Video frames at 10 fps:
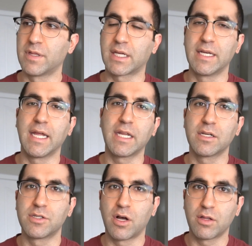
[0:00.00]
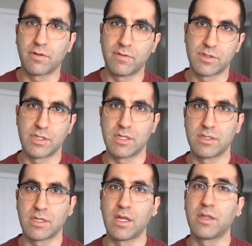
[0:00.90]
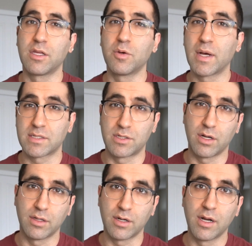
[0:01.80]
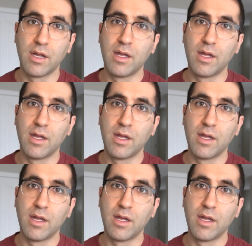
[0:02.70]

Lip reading: the Canadian dollar versus the US dollar